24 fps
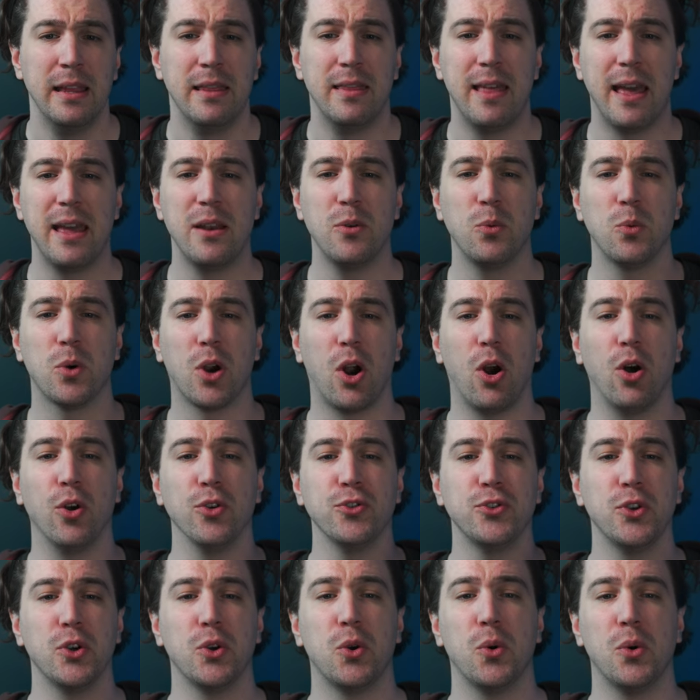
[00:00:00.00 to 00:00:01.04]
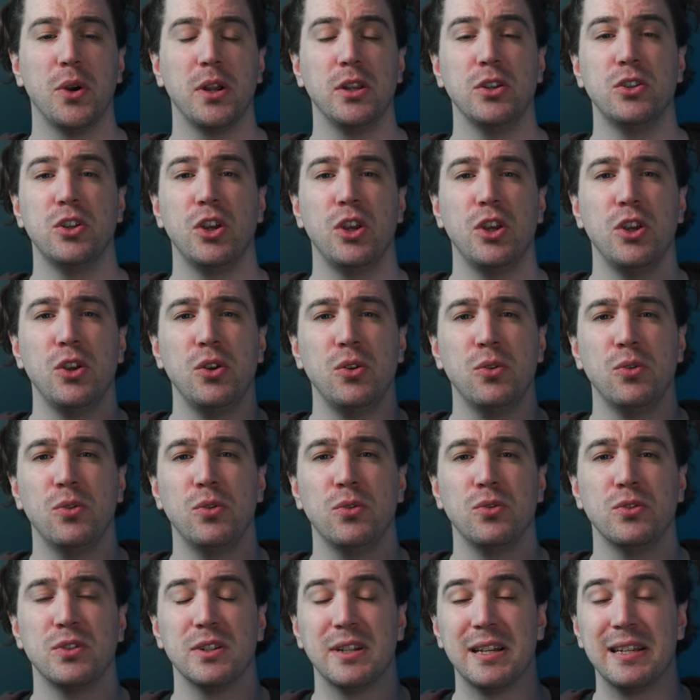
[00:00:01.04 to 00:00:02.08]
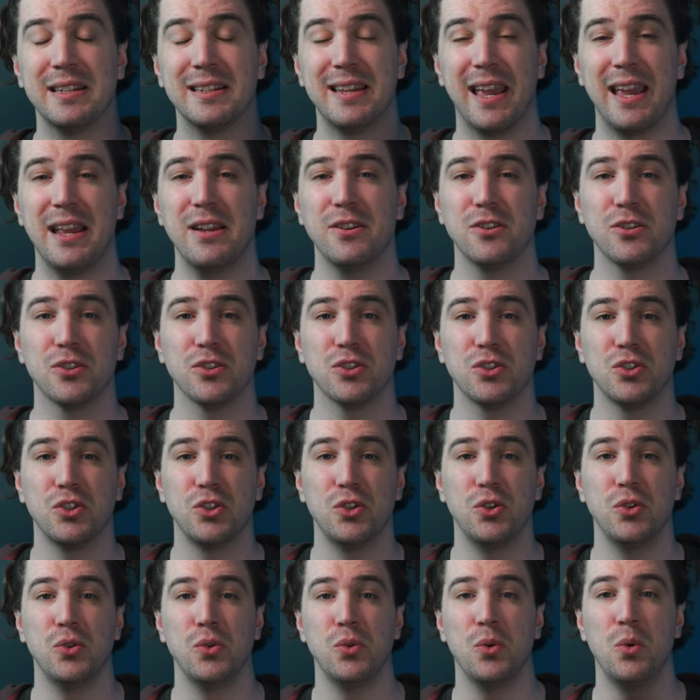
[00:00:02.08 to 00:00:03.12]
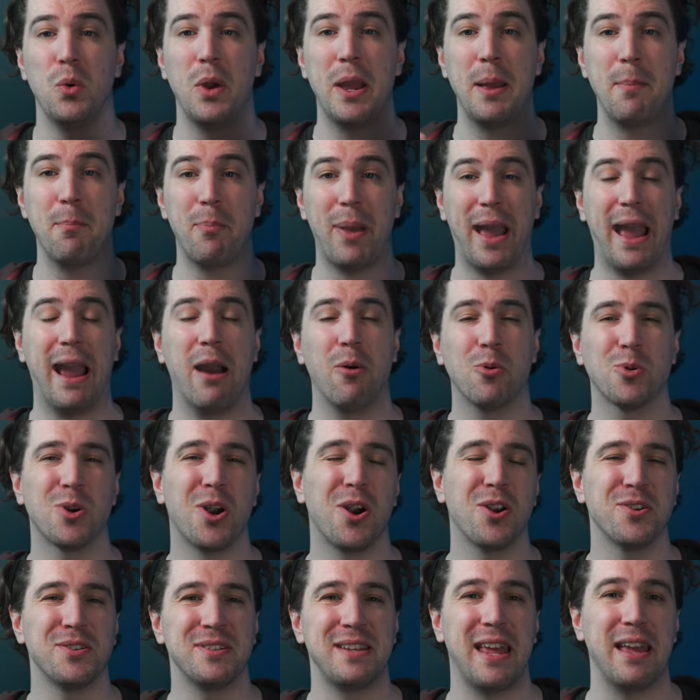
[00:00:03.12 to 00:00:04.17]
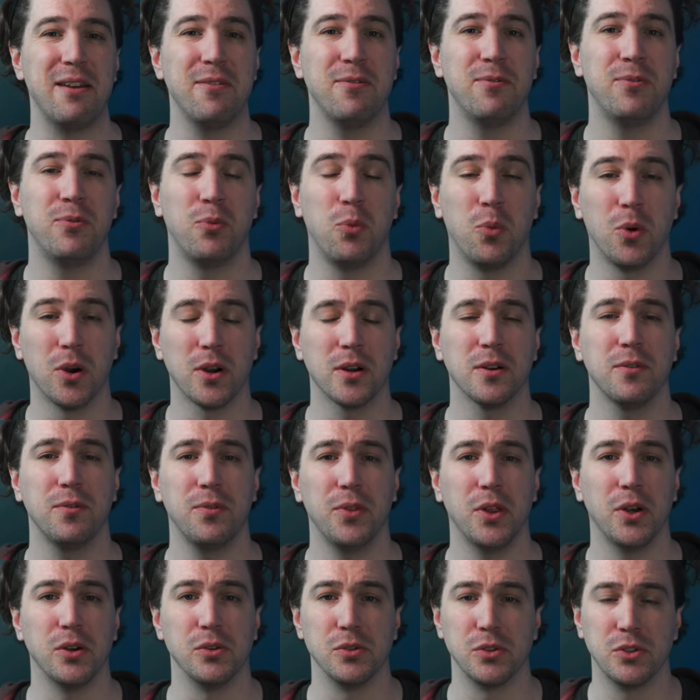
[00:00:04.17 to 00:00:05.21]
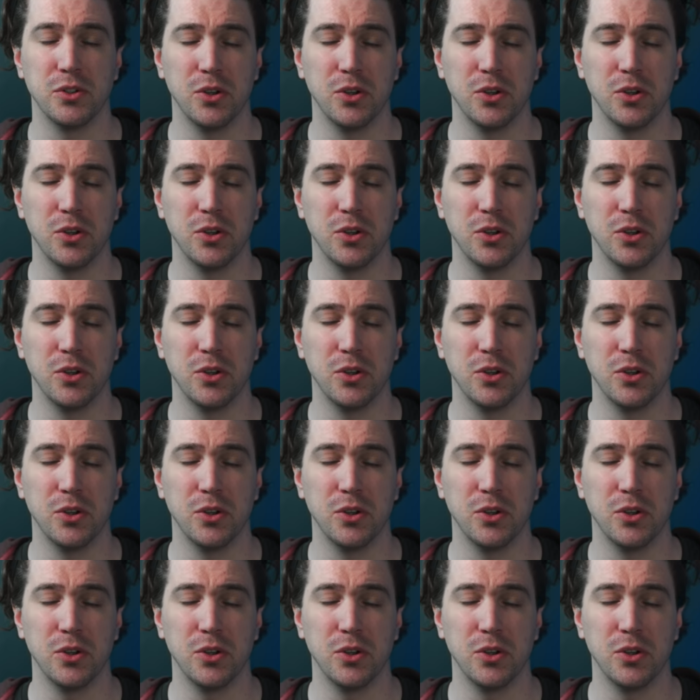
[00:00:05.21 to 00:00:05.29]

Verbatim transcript: Then we're also going to use containers to empower our dev workflow.